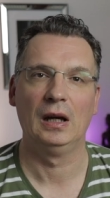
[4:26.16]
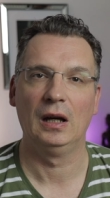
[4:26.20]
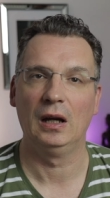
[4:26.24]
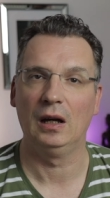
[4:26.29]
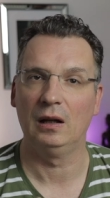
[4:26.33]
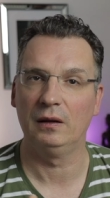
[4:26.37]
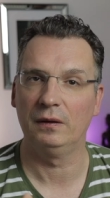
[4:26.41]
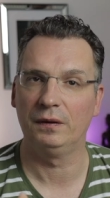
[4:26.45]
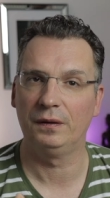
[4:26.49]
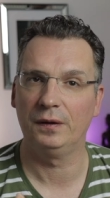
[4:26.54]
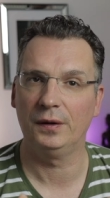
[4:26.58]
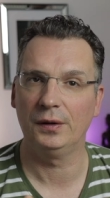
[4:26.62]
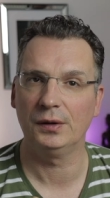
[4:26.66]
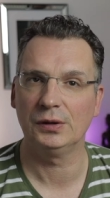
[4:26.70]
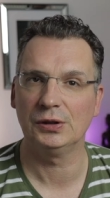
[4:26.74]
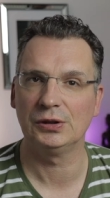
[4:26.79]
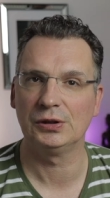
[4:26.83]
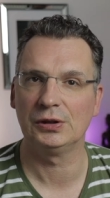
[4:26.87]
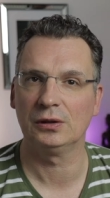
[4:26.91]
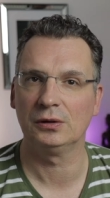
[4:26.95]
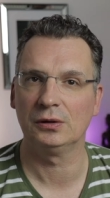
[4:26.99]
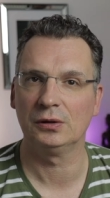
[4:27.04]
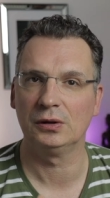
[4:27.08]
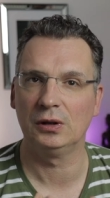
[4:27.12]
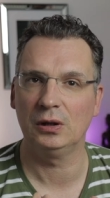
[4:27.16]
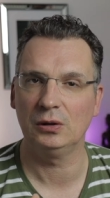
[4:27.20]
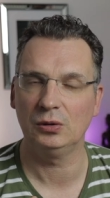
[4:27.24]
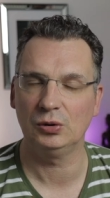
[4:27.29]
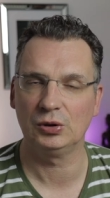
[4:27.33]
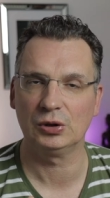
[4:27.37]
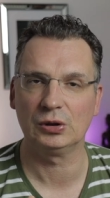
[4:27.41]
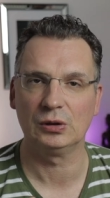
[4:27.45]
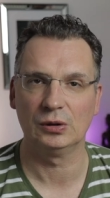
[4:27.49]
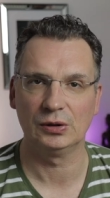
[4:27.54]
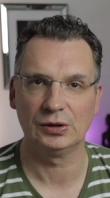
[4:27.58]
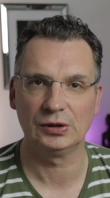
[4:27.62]
And focus on
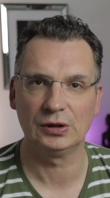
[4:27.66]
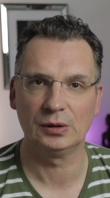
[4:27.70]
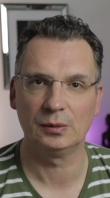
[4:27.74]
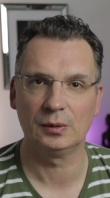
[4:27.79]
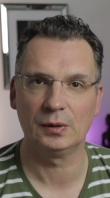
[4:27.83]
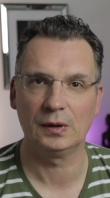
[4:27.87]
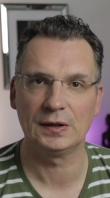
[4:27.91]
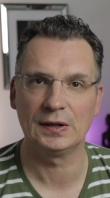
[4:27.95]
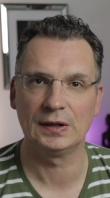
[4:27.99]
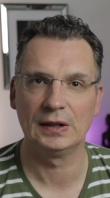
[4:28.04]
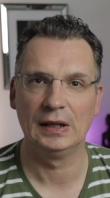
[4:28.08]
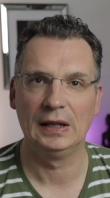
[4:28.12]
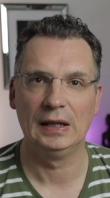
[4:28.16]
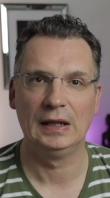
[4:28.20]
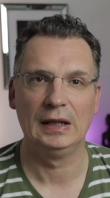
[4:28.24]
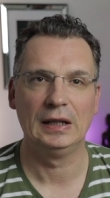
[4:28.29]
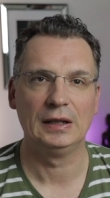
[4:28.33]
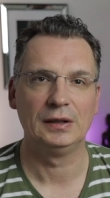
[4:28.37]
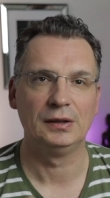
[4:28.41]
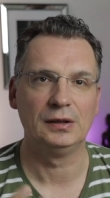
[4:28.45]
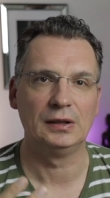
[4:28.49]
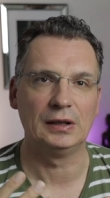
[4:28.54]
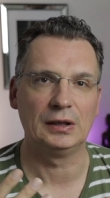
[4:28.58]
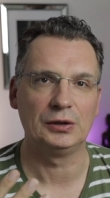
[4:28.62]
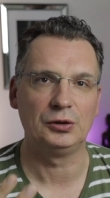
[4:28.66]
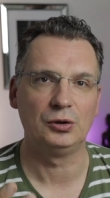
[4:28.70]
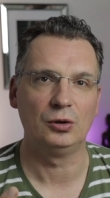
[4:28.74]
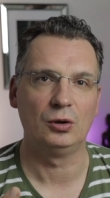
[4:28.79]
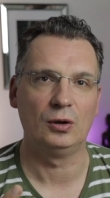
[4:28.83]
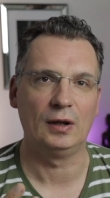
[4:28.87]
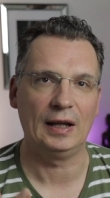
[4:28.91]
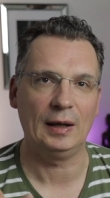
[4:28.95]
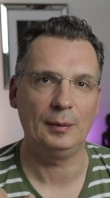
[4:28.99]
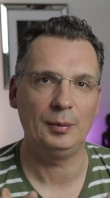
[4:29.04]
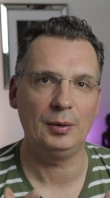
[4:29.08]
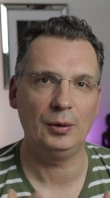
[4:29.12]
those customers that
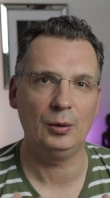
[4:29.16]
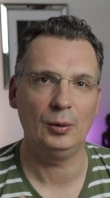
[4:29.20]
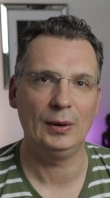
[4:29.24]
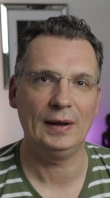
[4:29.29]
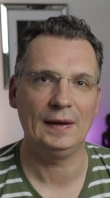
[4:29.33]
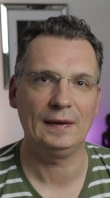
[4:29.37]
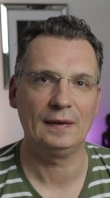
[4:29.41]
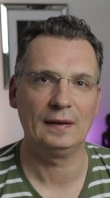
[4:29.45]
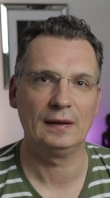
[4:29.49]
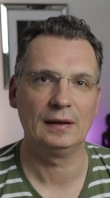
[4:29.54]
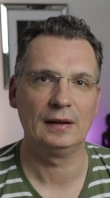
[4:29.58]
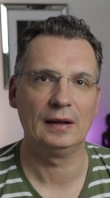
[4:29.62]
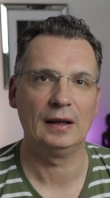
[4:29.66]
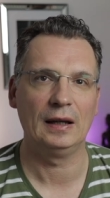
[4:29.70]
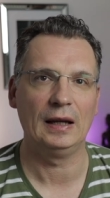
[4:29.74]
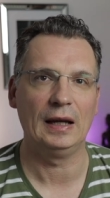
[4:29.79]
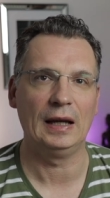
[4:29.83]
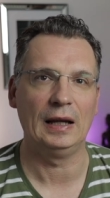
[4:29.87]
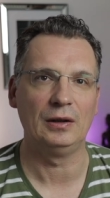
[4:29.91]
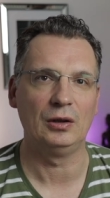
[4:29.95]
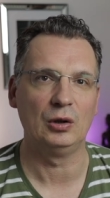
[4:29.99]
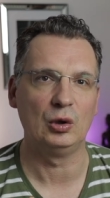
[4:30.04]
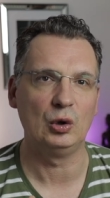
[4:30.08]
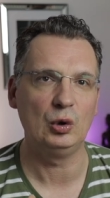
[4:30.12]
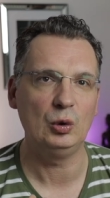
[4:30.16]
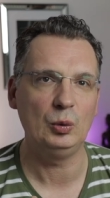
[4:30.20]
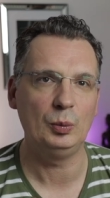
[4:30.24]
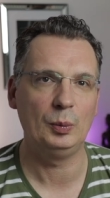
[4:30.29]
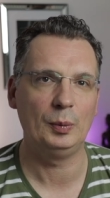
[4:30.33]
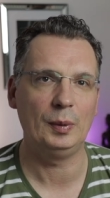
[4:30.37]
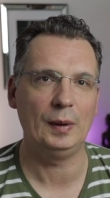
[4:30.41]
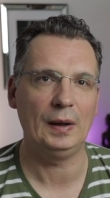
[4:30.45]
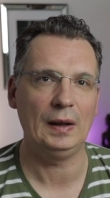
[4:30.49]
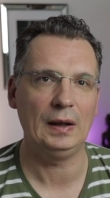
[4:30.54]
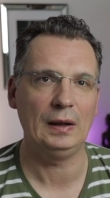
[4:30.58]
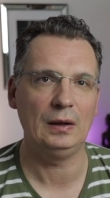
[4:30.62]
you're happy with and who
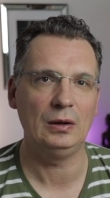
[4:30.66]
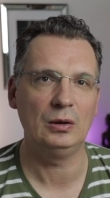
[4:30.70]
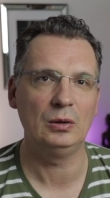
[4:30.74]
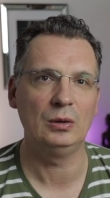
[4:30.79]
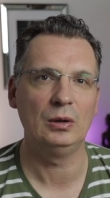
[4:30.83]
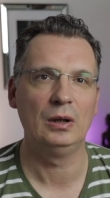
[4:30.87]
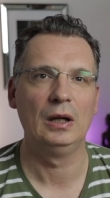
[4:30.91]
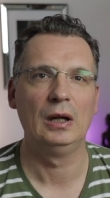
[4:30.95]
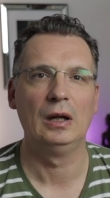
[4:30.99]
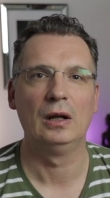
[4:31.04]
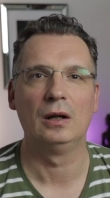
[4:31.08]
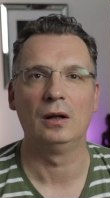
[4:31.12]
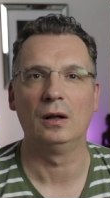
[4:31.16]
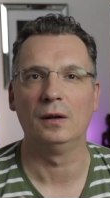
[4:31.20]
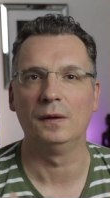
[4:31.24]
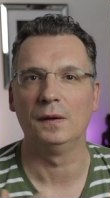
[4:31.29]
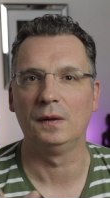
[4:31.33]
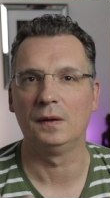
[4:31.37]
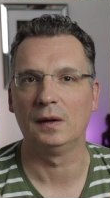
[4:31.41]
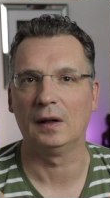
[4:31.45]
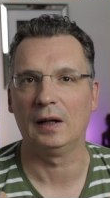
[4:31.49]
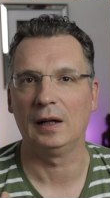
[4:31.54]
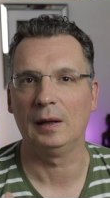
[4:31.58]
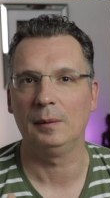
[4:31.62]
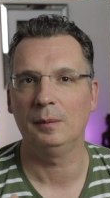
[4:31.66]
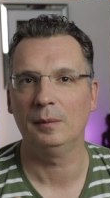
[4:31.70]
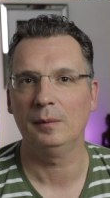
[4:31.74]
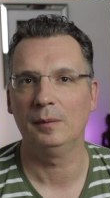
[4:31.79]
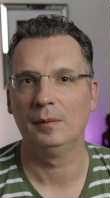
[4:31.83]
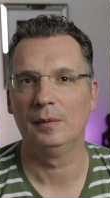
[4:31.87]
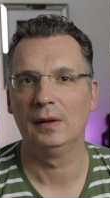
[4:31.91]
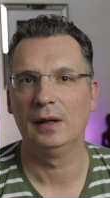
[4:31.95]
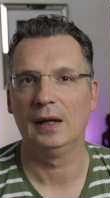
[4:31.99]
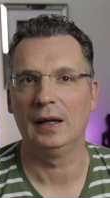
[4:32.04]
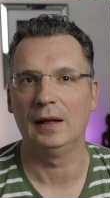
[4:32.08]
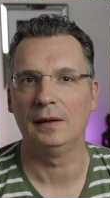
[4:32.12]
pay you on time,
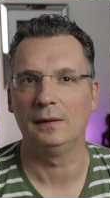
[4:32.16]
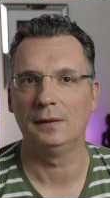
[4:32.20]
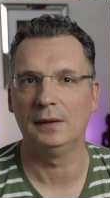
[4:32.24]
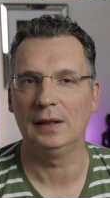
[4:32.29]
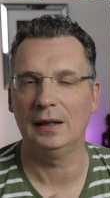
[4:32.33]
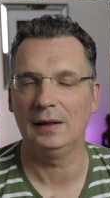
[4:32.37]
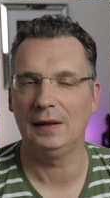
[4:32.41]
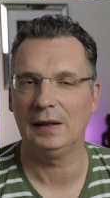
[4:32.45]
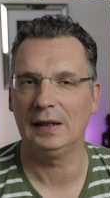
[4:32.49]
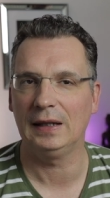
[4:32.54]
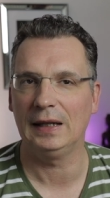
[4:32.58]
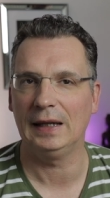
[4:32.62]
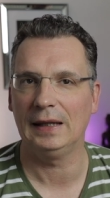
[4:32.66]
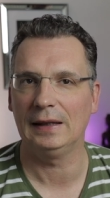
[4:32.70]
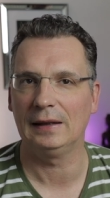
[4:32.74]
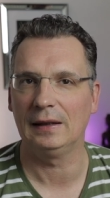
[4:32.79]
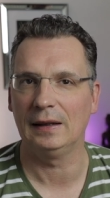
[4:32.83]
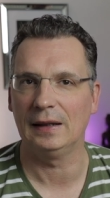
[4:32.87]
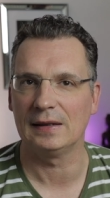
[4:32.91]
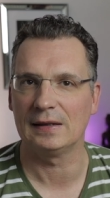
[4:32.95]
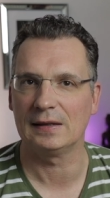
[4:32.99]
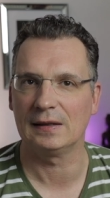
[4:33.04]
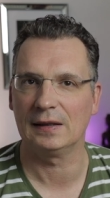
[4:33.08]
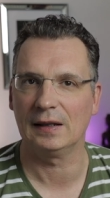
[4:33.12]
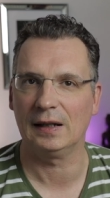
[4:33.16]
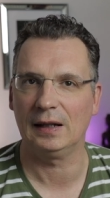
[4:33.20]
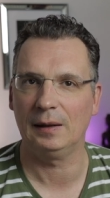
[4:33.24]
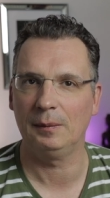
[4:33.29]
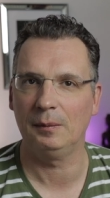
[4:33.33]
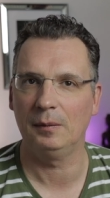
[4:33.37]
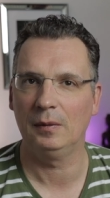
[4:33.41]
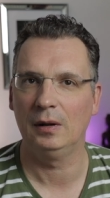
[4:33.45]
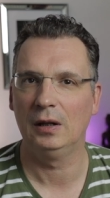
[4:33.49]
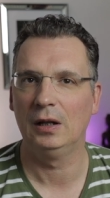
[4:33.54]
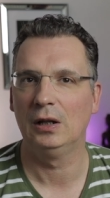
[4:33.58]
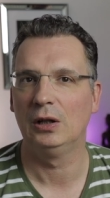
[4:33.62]
and dedicate less
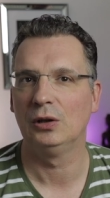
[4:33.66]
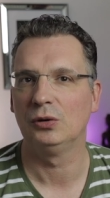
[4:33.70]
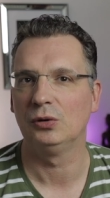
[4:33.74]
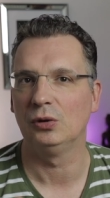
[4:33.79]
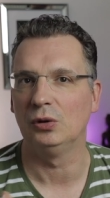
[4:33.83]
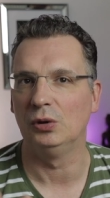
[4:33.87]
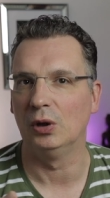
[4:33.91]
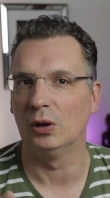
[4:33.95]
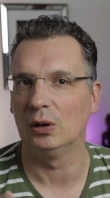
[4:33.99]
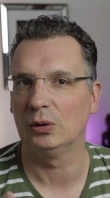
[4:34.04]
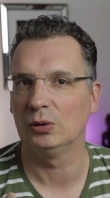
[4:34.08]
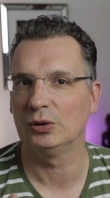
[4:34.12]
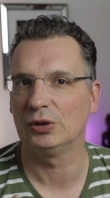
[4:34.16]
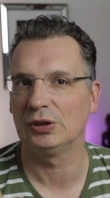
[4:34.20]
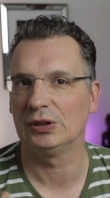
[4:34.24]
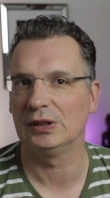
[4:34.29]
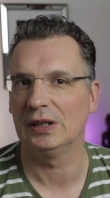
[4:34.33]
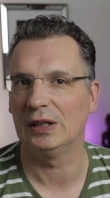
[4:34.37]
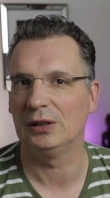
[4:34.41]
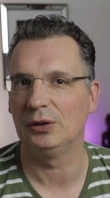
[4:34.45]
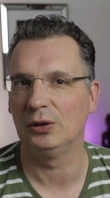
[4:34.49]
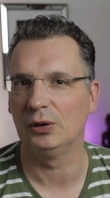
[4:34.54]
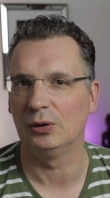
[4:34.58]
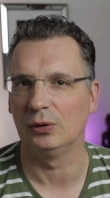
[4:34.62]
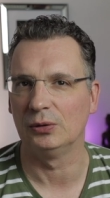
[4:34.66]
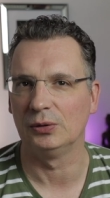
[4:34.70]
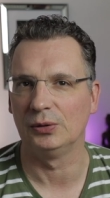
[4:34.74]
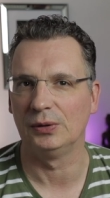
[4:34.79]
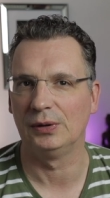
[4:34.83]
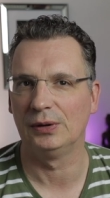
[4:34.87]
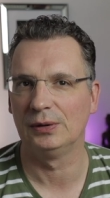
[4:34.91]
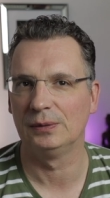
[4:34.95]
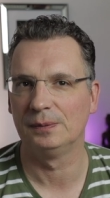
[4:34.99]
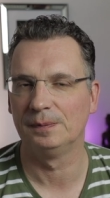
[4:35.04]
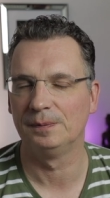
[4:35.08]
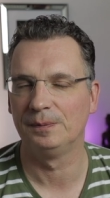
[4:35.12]
time to those that
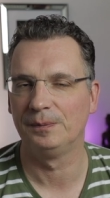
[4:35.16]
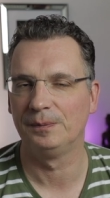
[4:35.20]
don't.